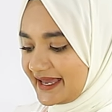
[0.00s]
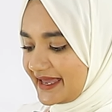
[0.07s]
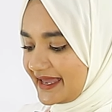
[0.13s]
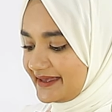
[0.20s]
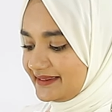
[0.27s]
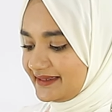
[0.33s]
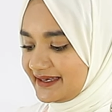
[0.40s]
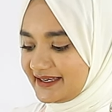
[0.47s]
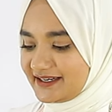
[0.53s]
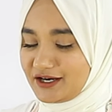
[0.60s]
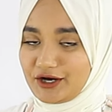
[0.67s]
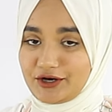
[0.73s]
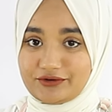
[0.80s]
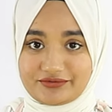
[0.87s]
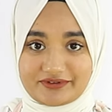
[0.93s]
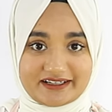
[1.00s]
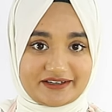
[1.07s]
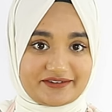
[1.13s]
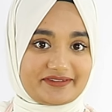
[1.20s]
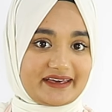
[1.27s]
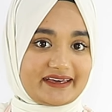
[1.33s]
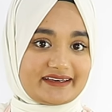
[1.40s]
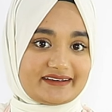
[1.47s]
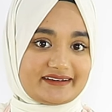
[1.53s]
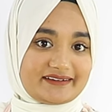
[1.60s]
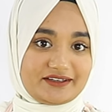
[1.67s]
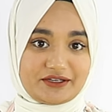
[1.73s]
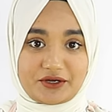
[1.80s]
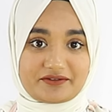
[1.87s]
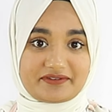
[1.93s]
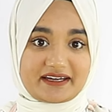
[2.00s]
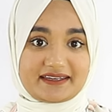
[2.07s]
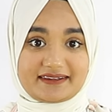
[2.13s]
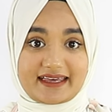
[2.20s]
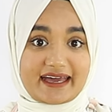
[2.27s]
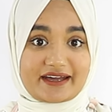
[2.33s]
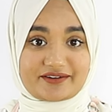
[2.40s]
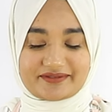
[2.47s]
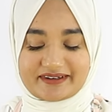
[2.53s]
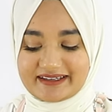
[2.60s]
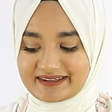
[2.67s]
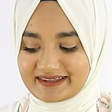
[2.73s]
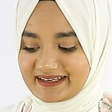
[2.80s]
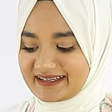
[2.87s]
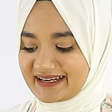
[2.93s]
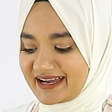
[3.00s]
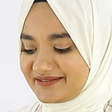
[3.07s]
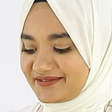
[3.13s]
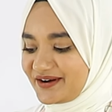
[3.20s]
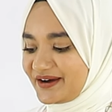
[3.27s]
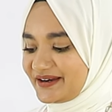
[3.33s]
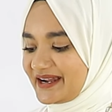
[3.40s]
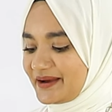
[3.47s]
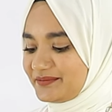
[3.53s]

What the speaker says: And then hopefully if they, if I get the hang of it, then I've got